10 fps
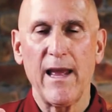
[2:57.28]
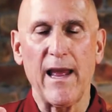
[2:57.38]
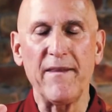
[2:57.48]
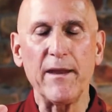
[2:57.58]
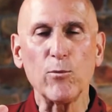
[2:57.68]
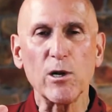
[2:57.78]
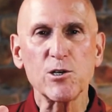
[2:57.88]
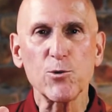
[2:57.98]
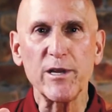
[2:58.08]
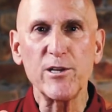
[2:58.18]
And then
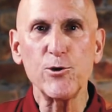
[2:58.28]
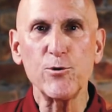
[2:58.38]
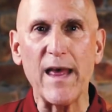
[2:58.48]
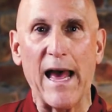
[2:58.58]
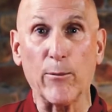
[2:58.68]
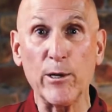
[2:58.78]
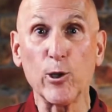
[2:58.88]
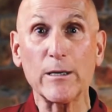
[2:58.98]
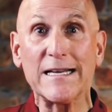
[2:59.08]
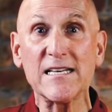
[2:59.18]
once we do that, we
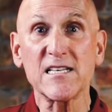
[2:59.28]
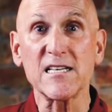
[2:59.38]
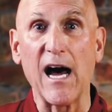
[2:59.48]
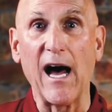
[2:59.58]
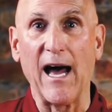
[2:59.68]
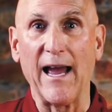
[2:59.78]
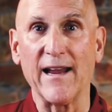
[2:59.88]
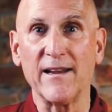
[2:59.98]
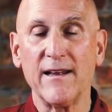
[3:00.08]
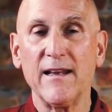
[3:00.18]
look
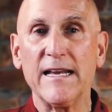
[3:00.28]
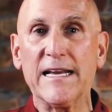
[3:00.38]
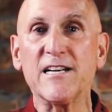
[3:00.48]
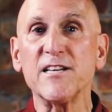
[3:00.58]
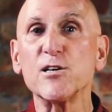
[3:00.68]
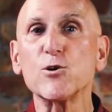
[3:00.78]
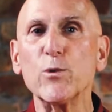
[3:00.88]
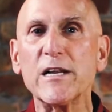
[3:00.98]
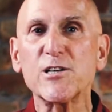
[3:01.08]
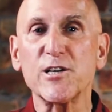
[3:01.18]
inside into this
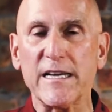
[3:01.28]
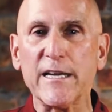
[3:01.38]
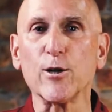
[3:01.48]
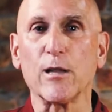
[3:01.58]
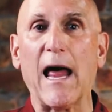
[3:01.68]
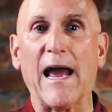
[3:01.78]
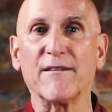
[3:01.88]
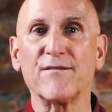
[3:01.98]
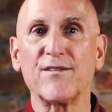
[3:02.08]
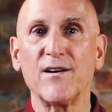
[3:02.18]
rich inner
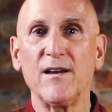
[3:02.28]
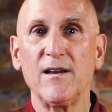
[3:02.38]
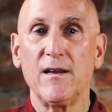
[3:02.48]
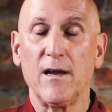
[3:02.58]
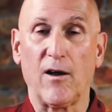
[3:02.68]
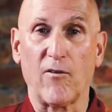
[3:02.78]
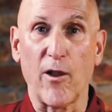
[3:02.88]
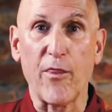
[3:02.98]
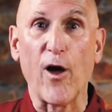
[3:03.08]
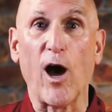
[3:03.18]
life of our
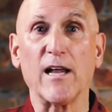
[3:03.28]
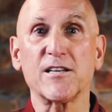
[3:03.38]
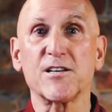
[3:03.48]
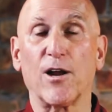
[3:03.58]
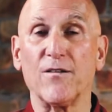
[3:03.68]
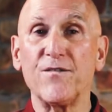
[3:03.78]
thoughts, our